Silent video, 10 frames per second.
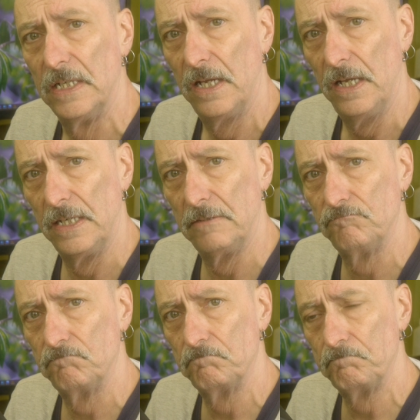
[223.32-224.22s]

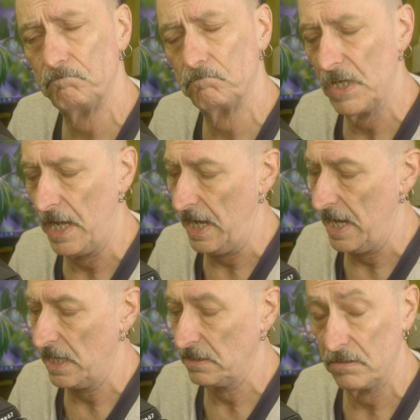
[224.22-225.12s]

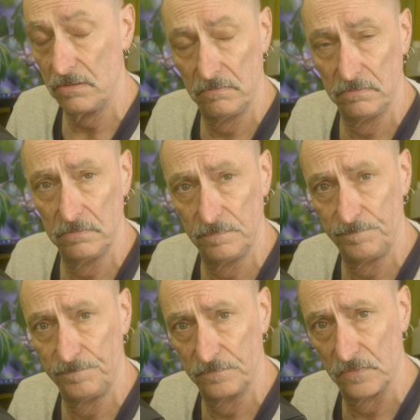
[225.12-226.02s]
And
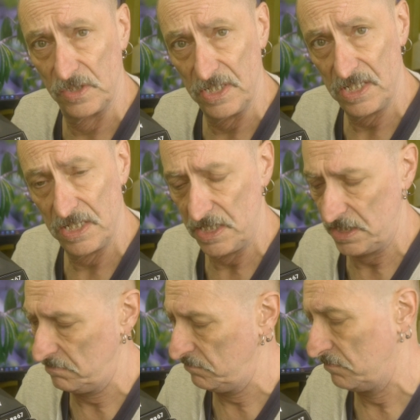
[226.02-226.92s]
this
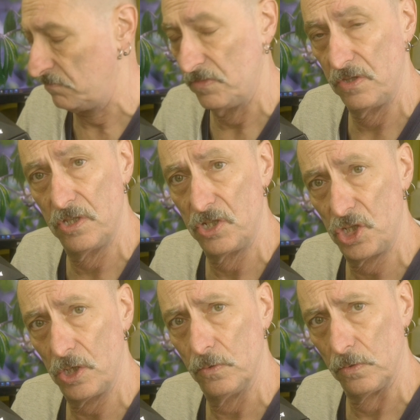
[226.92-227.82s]
is the
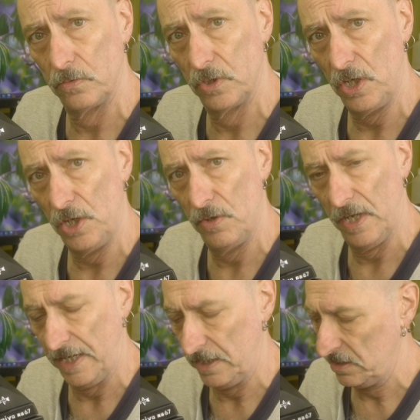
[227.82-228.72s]
tool that you
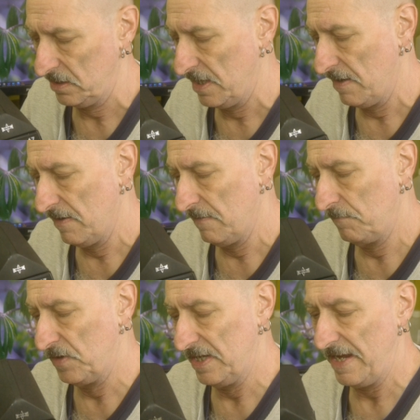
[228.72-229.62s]
need.
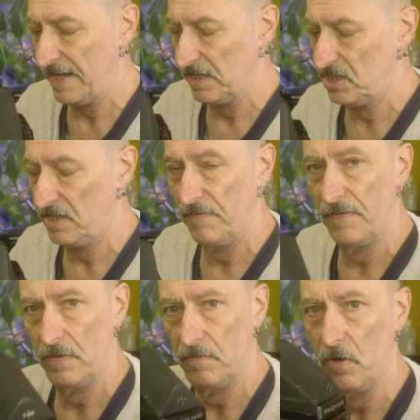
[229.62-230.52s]
The negative
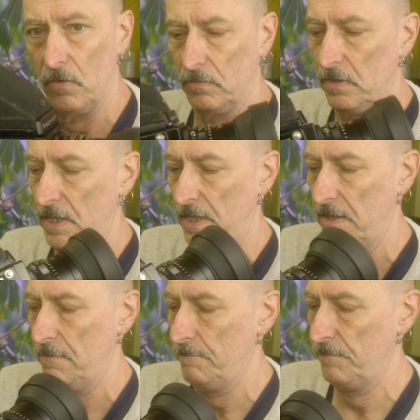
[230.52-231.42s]
on the
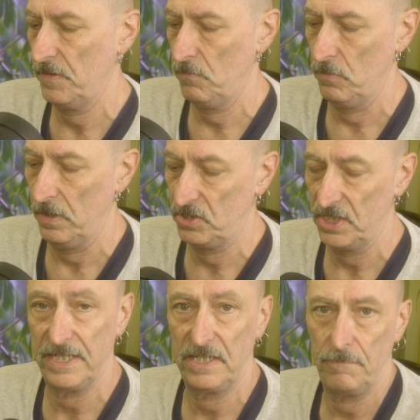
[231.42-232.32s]

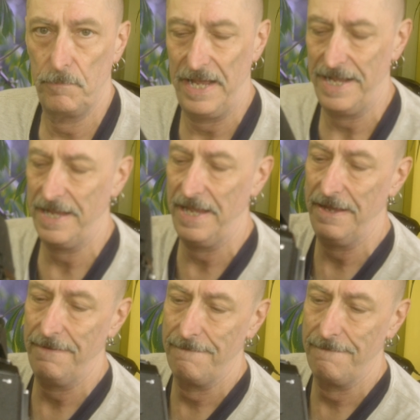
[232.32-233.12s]
rotating back here,